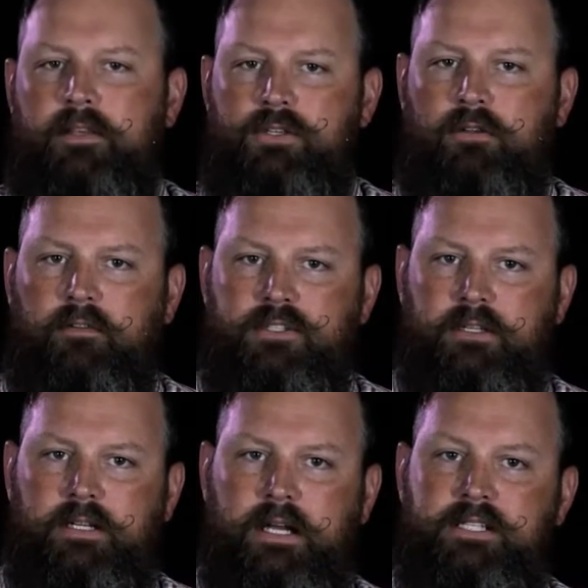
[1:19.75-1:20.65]
this
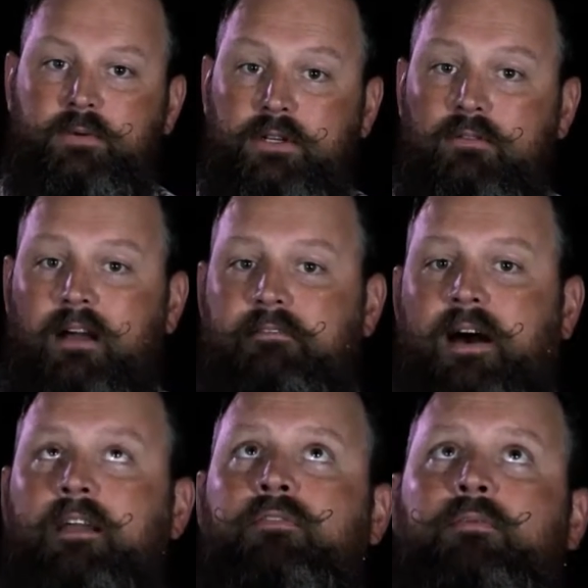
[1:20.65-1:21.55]
universal index and we derive
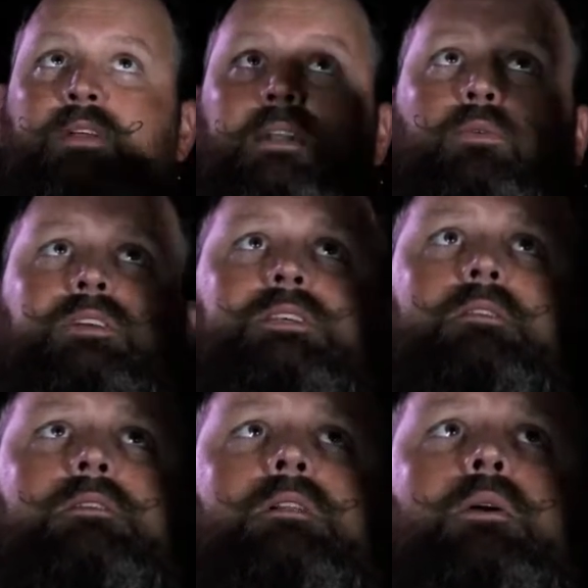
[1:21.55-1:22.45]
value from data, what does it
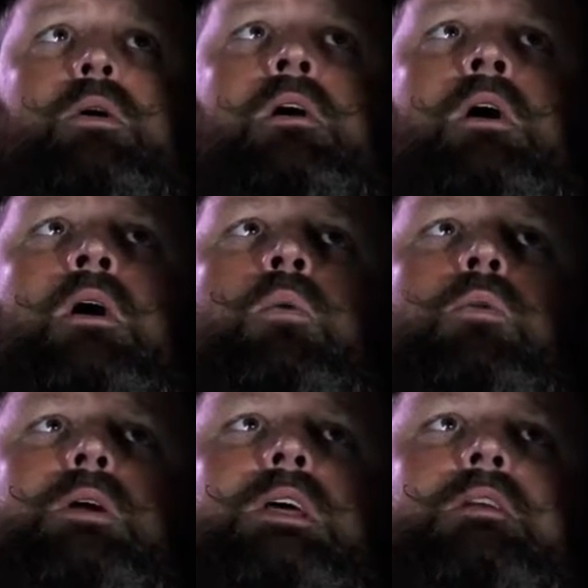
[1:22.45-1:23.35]
look like? Well,
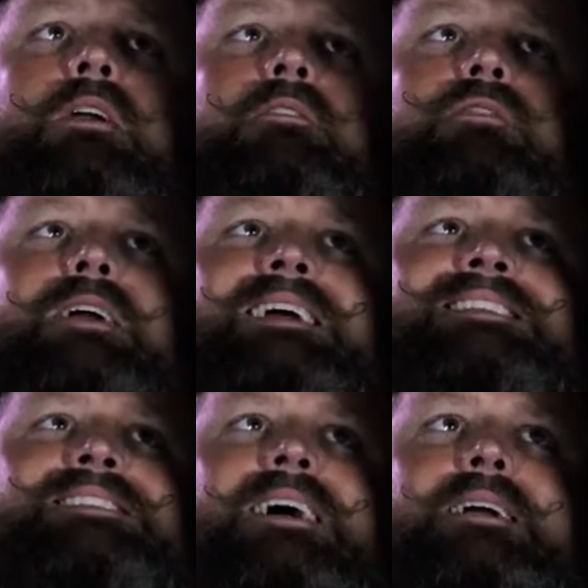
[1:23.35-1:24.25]
we're really looking for
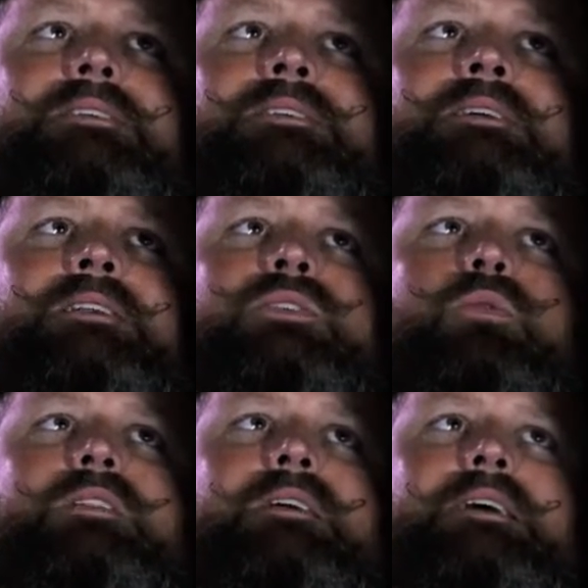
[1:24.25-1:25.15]
insights into
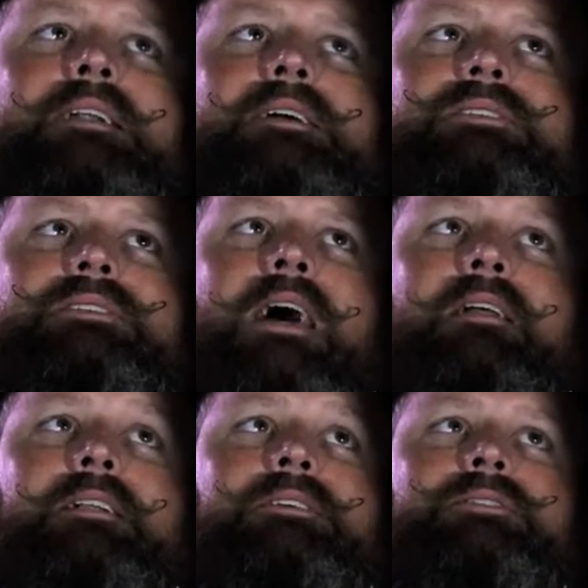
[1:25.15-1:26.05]
what the data is
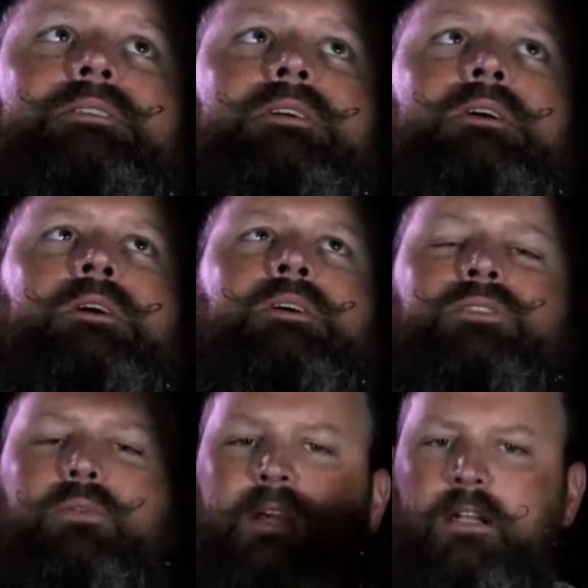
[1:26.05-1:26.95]
telling us
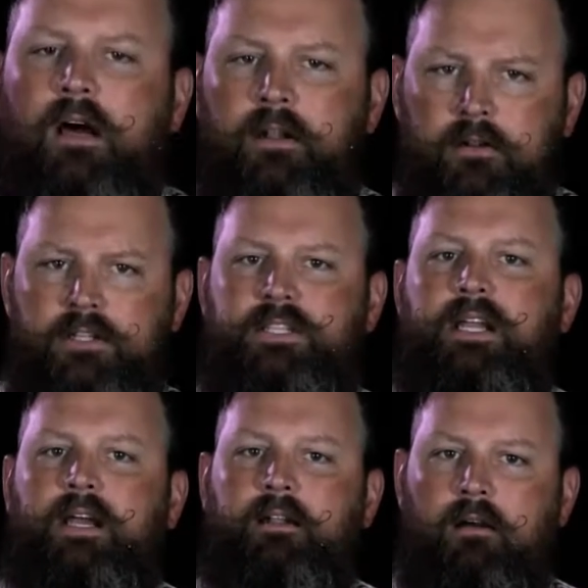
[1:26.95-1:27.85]
so that we can
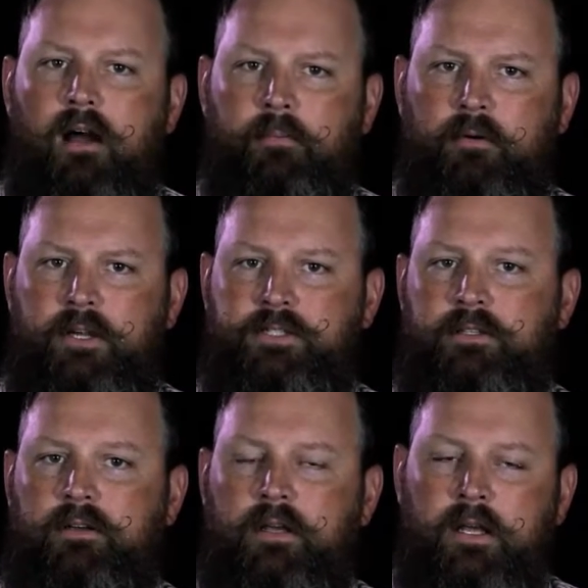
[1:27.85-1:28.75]
understand our operational,